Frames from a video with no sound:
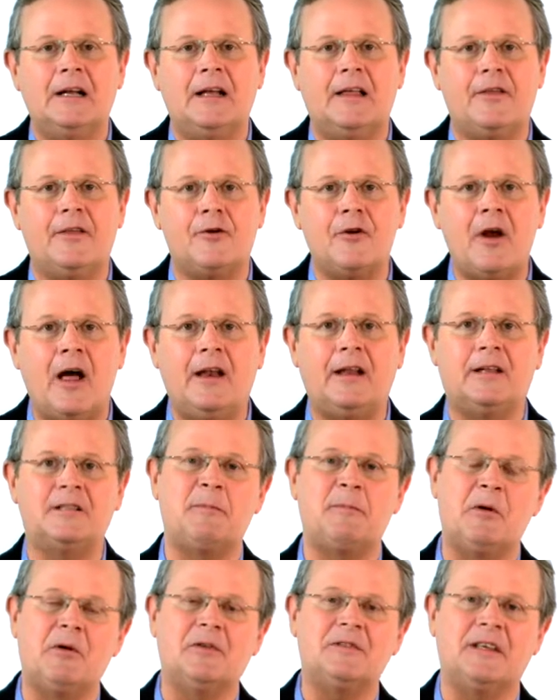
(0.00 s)
They're not
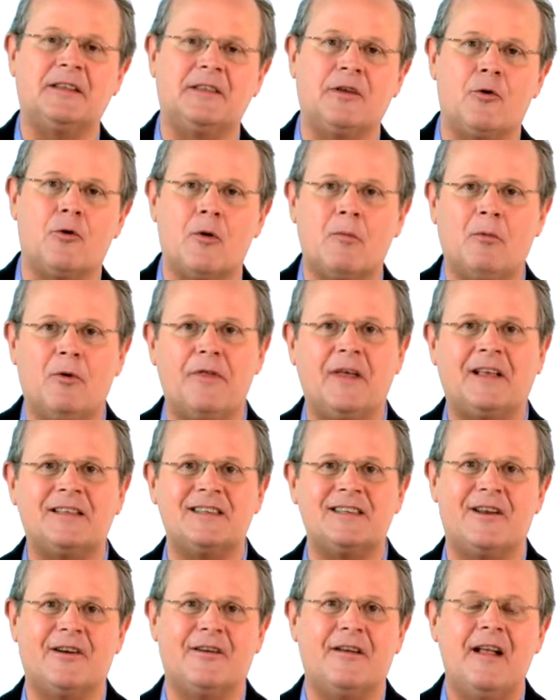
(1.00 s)
experiencing the normal things
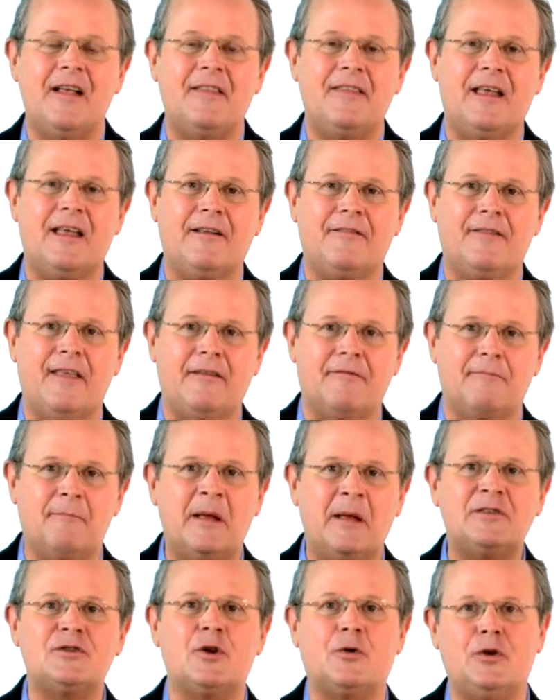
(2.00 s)
that, are, that they've
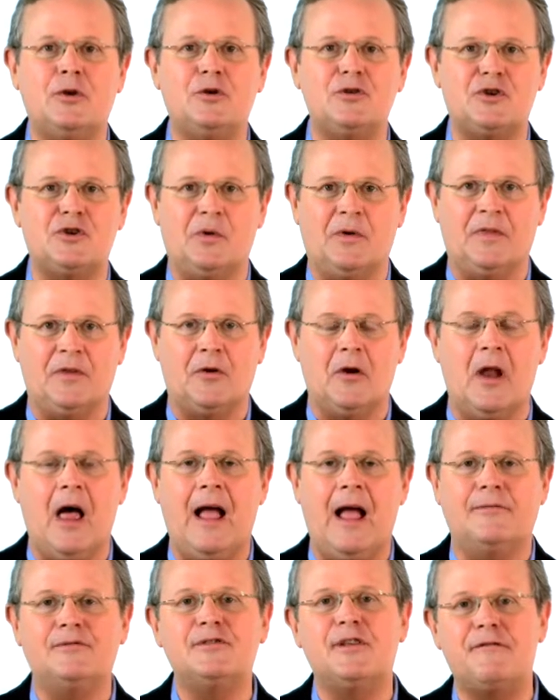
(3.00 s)
been so used to in their lives.